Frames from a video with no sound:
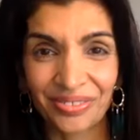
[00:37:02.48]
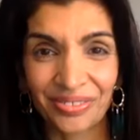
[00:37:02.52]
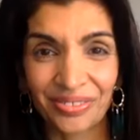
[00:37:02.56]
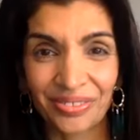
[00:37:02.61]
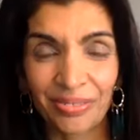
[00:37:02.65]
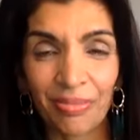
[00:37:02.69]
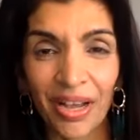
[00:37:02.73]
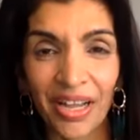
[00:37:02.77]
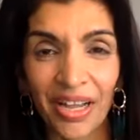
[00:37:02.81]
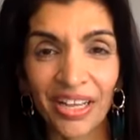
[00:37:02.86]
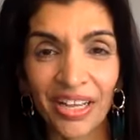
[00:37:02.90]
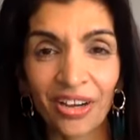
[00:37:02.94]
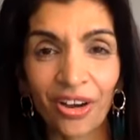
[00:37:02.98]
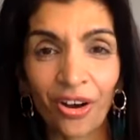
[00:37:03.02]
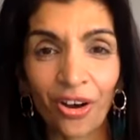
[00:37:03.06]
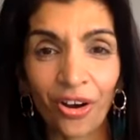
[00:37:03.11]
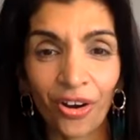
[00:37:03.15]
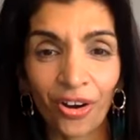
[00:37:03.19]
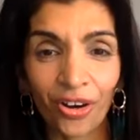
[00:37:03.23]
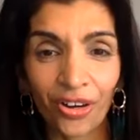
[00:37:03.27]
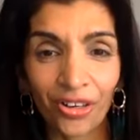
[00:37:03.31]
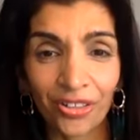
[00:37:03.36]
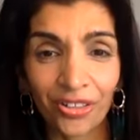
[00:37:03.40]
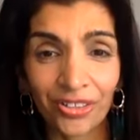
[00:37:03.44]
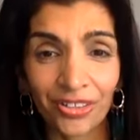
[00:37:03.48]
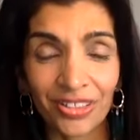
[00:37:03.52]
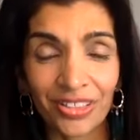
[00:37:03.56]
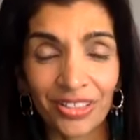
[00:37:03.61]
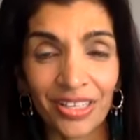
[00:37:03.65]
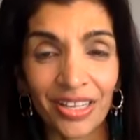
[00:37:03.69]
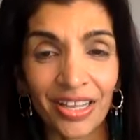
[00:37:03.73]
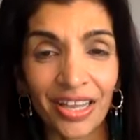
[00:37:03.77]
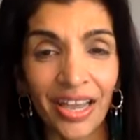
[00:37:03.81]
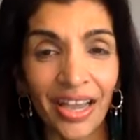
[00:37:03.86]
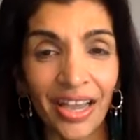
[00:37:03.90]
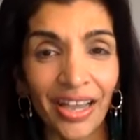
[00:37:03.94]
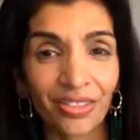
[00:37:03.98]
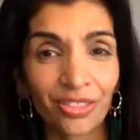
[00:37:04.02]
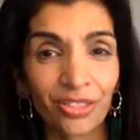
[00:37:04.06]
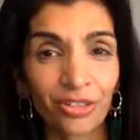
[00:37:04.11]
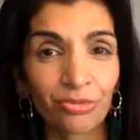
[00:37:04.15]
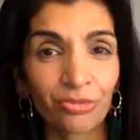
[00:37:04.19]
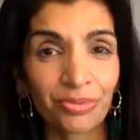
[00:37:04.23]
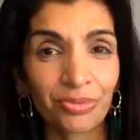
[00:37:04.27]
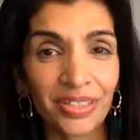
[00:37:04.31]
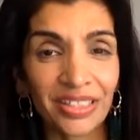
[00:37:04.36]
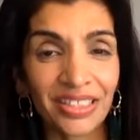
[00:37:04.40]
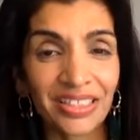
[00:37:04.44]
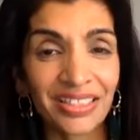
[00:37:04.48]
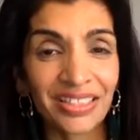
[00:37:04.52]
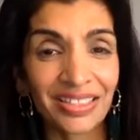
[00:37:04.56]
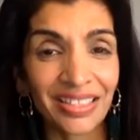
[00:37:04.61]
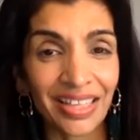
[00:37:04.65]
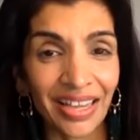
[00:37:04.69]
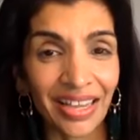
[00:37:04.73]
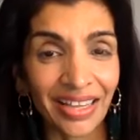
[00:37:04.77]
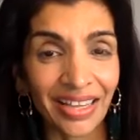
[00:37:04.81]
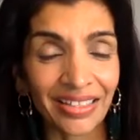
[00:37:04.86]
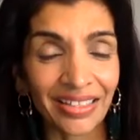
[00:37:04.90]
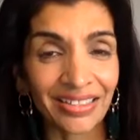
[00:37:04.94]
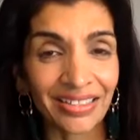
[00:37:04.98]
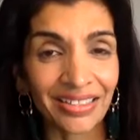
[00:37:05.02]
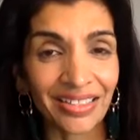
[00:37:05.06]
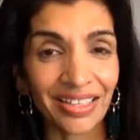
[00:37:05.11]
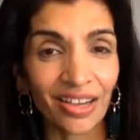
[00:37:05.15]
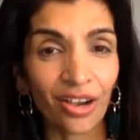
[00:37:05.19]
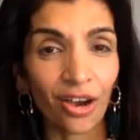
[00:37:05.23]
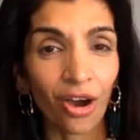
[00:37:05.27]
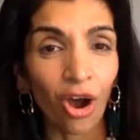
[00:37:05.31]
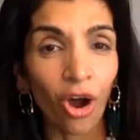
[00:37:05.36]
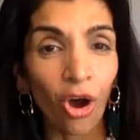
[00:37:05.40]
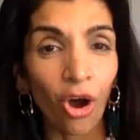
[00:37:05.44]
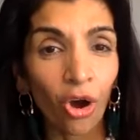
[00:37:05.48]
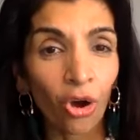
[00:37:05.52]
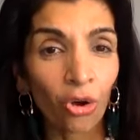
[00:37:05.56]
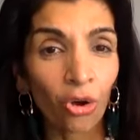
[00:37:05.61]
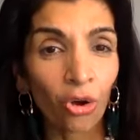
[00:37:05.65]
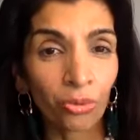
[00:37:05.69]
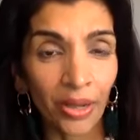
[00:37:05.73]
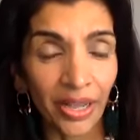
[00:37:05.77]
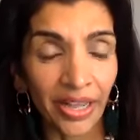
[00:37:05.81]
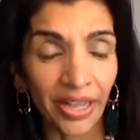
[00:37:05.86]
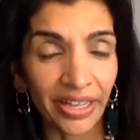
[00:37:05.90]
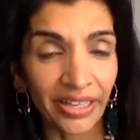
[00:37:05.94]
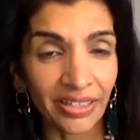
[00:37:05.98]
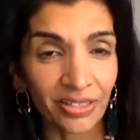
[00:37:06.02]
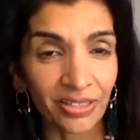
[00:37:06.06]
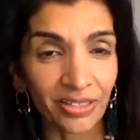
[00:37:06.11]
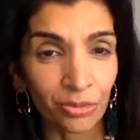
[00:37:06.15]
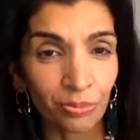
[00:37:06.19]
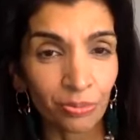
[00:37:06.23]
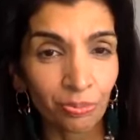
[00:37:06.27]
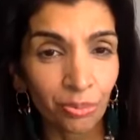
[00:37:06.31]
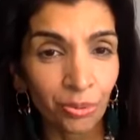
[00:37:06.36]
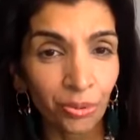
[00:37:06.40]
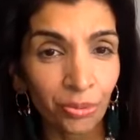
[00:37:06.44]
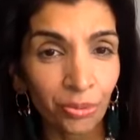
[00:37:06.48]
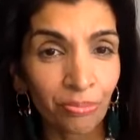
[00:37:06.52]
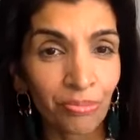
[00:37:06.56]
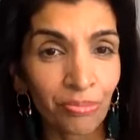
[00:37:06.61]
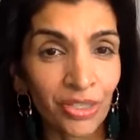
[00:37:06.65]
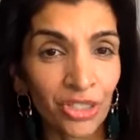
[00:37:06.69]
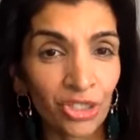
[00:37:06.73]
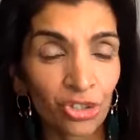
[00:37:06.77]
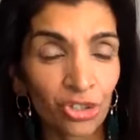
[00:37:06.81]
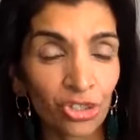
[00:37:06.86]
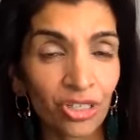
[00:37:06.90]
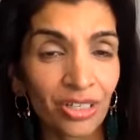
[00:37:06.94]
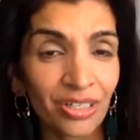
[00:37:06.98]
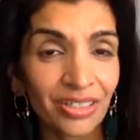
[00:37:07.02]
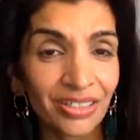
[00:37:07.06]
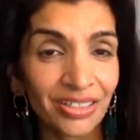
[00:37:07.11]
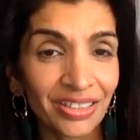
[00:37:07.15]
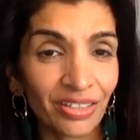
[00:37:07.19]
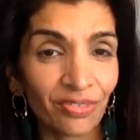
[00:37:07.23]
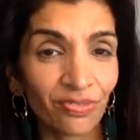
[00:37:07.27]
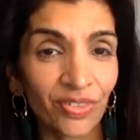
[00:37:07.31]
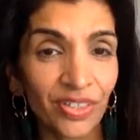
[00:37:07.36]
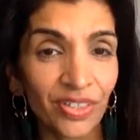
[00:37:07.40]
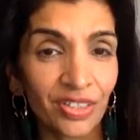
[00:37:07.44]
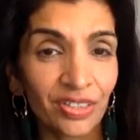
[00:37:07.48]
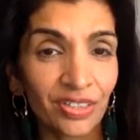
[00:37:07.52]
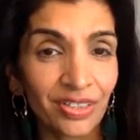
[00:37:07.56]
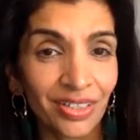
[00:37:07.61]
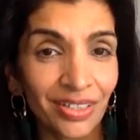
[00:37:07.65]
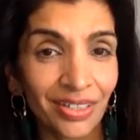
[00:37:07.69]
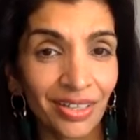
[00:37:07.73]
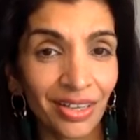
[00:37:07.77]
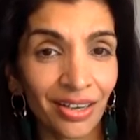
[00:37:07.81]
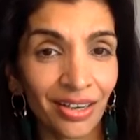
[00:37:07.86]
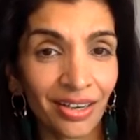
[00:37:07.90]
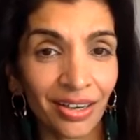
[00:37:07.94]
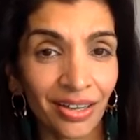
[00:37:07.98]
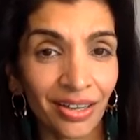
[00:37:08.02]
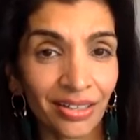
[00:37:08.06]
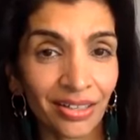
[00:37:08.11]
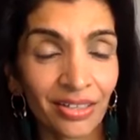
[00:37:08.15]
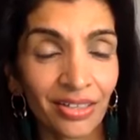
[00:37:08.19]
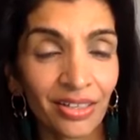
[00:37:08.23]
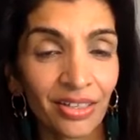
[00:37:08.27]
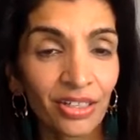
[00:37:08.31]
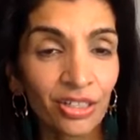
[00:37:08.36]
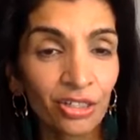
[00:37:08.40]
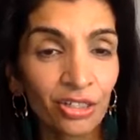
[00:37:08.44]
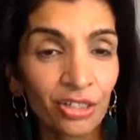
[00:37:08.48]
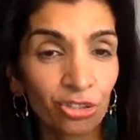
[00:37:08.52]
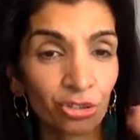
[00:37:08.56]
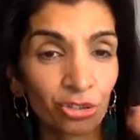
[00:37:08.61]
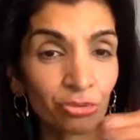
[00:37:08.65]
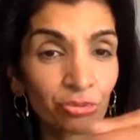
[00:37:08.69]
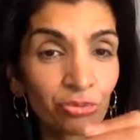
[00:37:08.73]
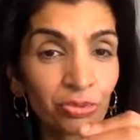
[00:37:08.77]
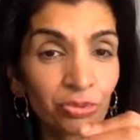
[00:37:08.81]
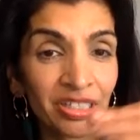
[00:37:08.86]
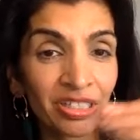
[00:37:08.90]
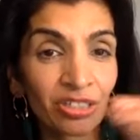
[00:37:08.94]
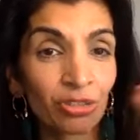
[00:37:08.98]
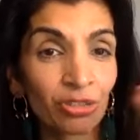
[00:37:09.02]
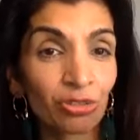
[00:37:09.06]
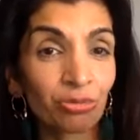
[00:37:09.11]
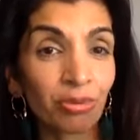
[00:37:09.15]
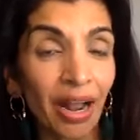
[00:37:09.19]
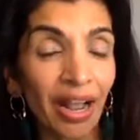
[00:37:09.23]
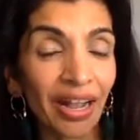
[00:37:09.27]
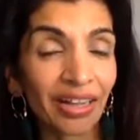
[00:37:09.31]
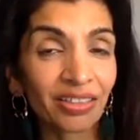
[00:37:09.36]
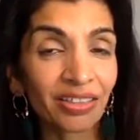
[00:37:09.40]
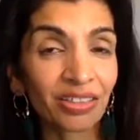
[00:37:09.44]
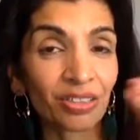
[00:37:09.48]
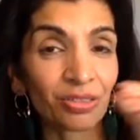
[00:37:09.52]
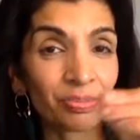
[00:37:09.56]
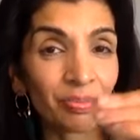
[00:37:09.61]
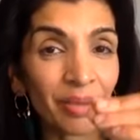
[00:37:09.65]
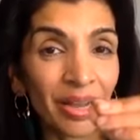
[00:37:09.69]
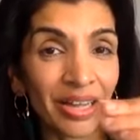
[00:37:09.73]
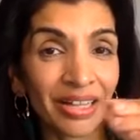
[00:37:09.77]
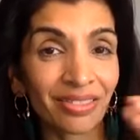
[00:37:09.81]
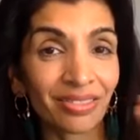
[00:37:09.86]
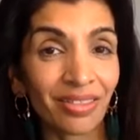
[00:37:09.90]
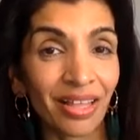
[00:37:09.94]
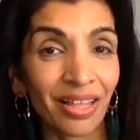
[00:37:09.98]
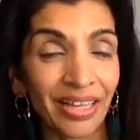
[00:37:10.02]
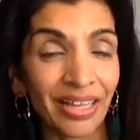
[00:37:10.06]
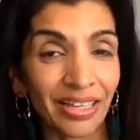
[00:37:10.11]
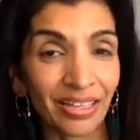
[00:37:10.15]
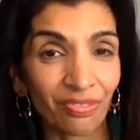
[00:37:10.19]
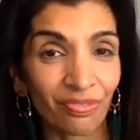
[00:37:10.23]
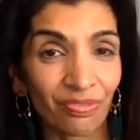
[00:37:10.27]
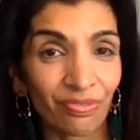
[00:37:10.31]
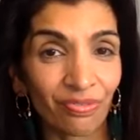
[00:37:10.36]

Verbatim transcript: My heart had the reset always, permission given to God to redirect my life.